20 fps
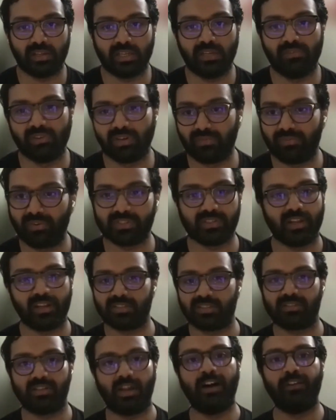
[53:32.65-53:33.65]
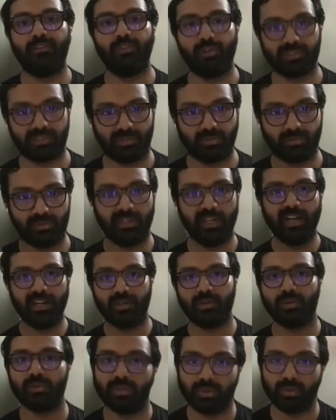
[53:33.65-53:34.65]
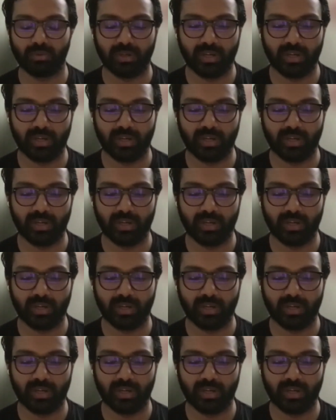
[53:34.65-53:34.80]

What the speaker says: even if it's like a Star Wars, you need a